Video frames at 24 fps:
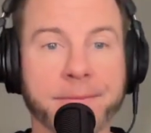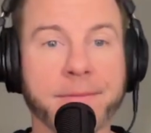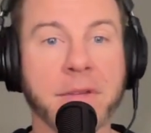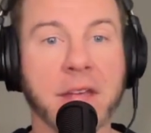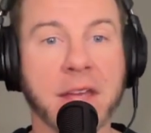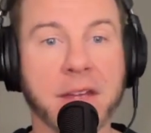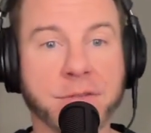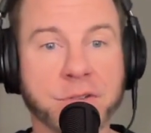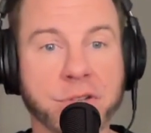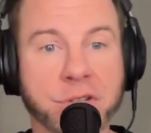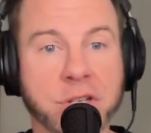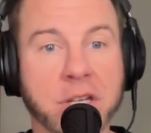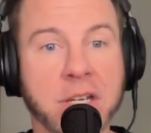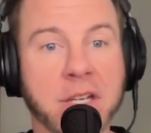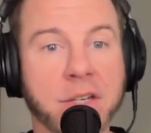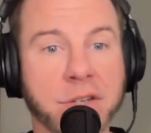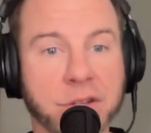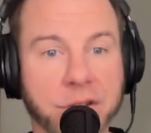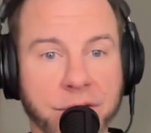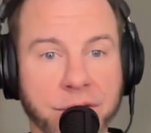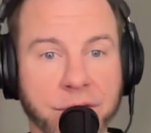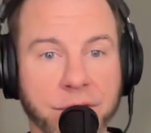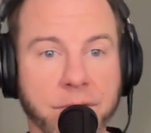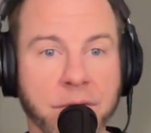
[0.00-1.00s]
If she
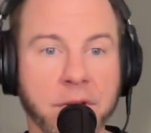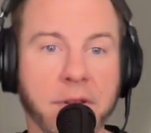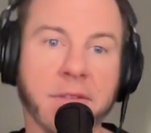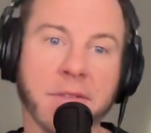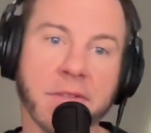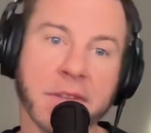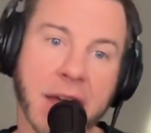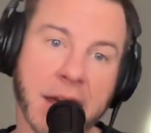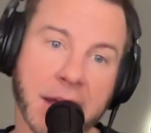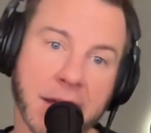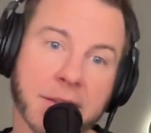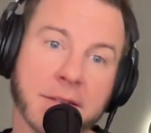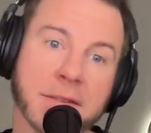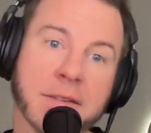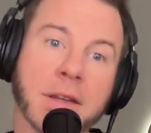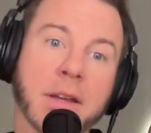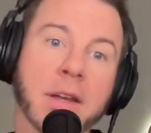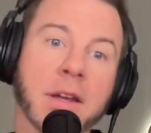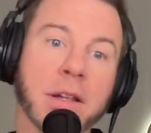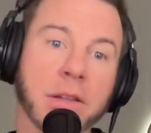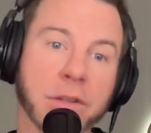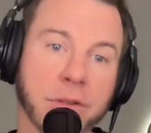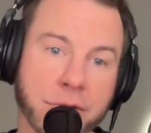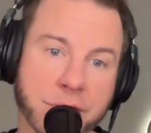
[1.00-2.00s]
knew that
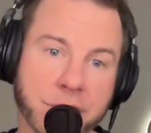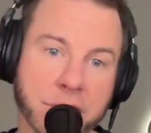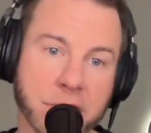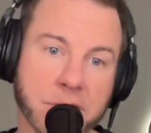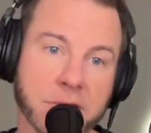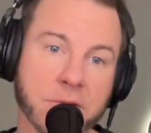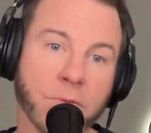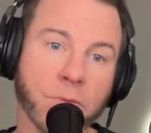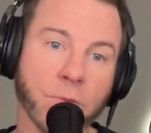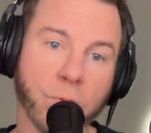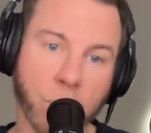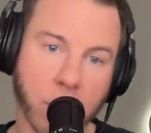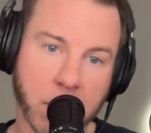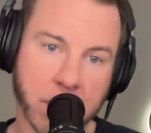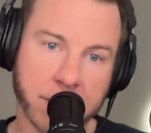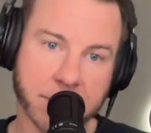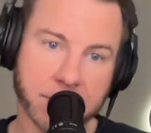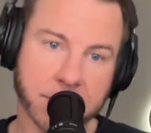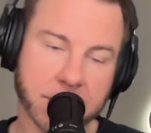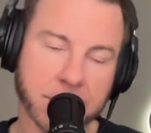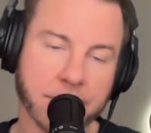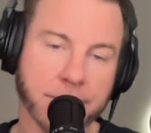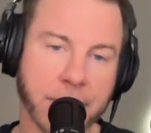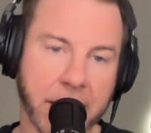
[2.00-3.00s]
Lucius
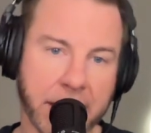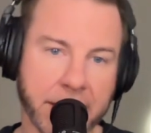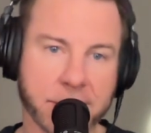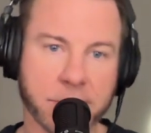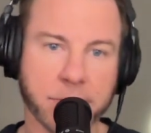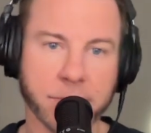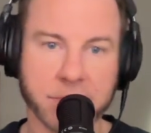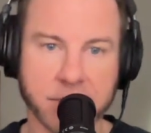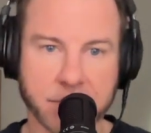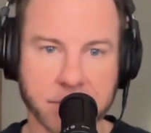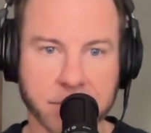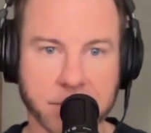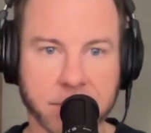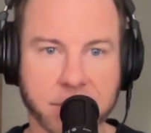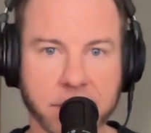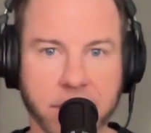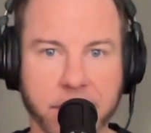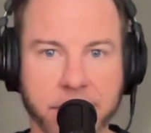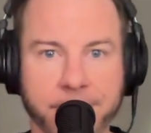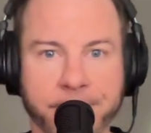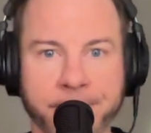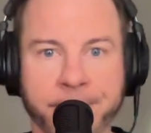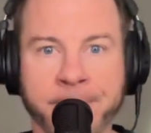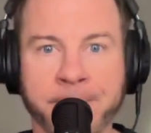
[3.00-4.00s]
was Maximus's
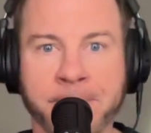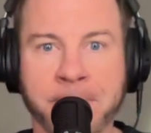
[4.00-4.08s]
son.